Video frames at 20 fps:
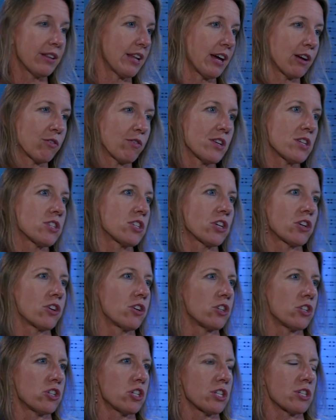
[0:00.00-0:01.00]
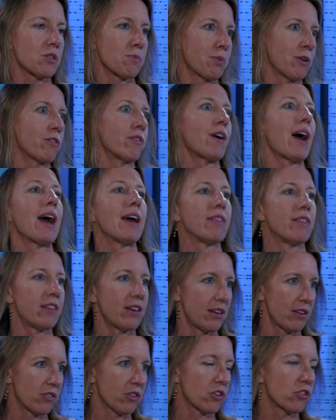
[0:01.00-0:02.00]
Like Vista couldn't just provide
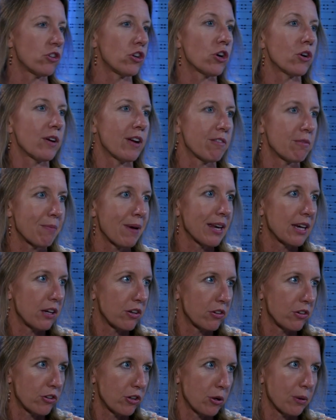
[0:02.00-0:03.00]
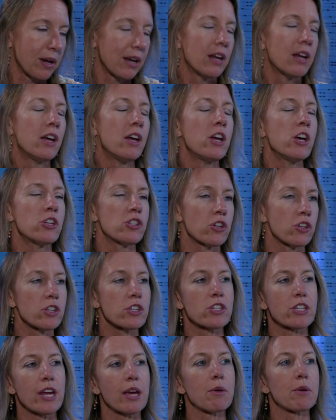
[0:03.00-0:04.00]
this because you don't have money to do it. So the
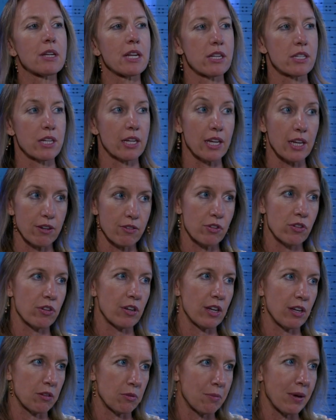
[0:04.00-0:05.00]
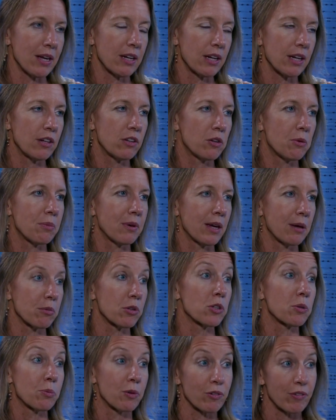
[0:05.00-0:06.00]
state would need to give cities money to be
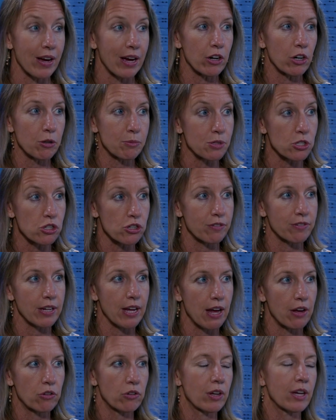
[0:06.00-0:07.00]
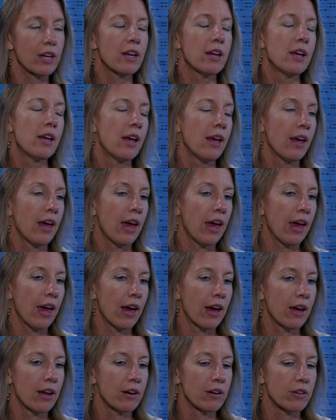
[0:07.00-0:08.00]
able to provide homeless serving housing.
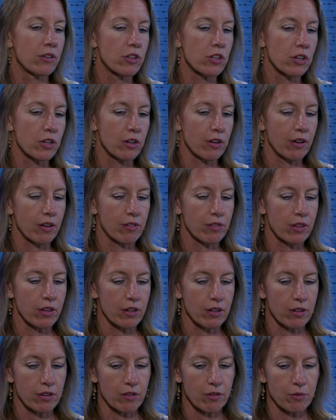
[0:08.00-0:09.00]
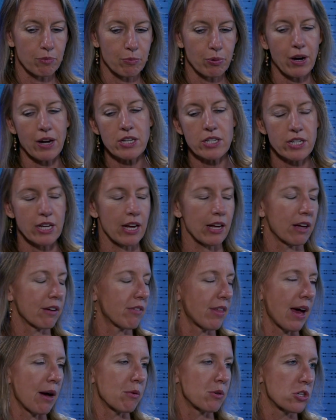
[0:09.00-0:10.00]
And the price tag of
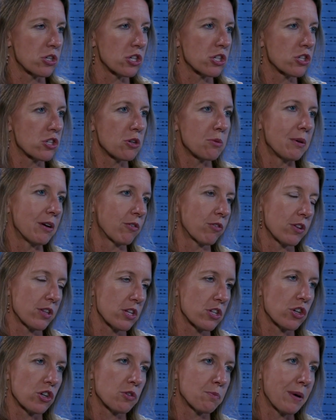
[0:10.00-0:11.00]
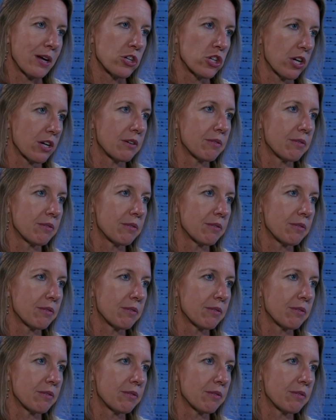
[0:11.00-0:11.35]
that was just too big for this year's budget.